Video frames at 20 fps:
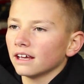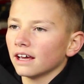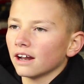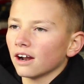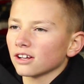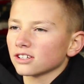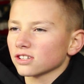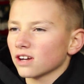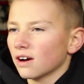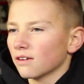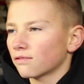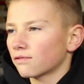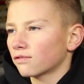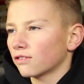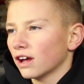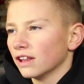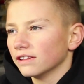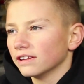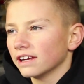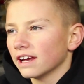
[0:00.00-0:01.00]
also how
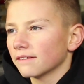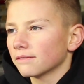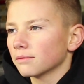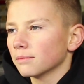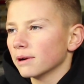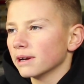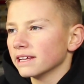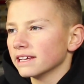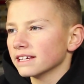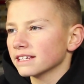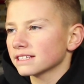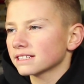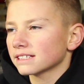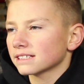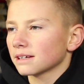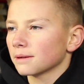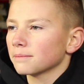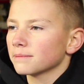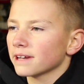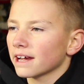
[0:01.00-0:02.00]
friendly everybody is
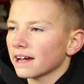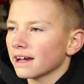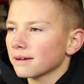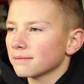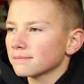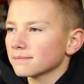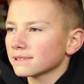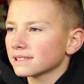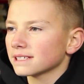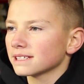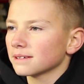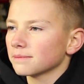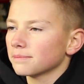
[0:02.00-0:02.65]
sometimes. It